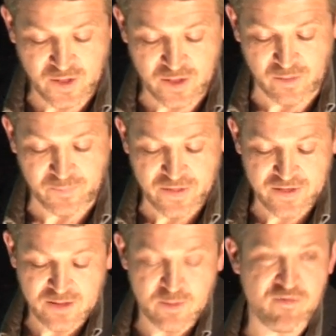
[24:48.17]
You know, I
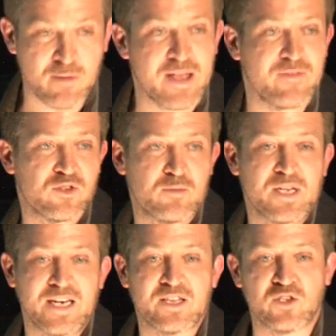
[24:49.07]
think they were probably having
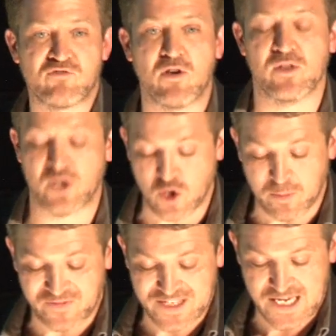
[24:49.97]
something a little stronger than a cup
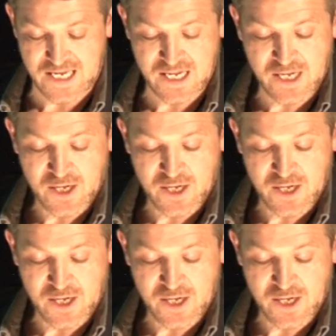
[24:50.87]
of tea.